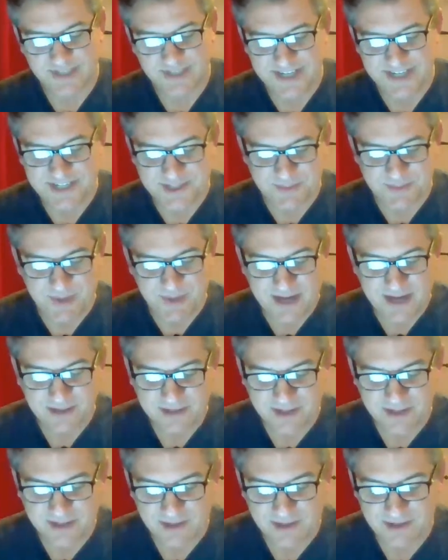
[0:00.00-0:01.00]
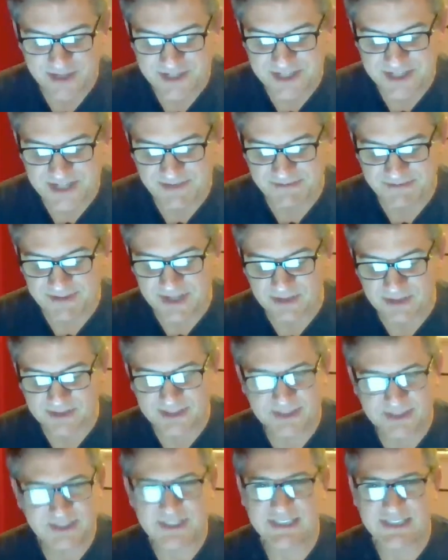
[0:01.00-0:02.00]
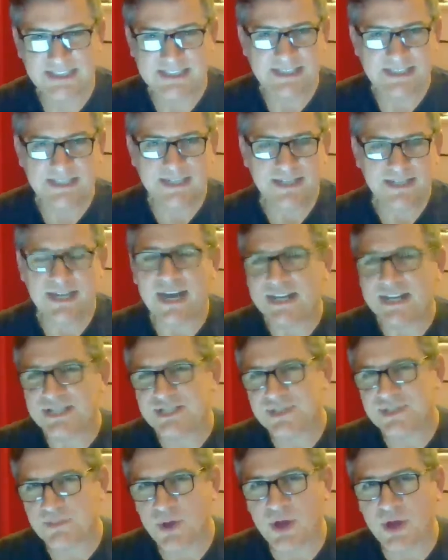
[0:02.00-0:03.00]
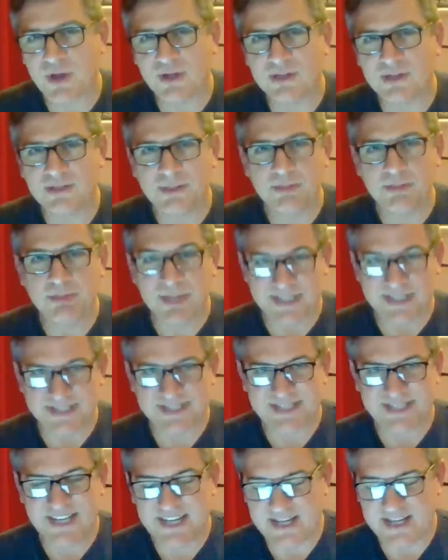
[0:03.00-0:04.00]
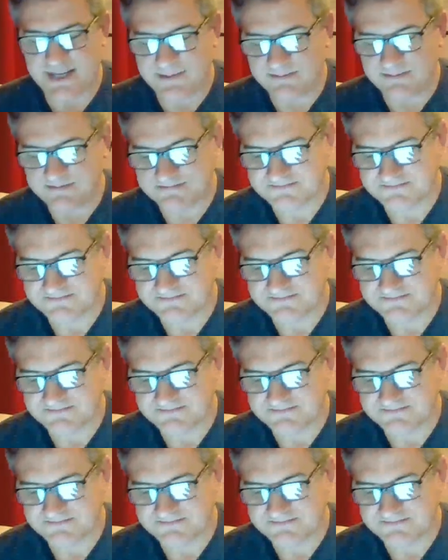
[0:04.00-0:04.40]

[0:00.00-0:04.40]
He smiled at her and she felt not small, but seen.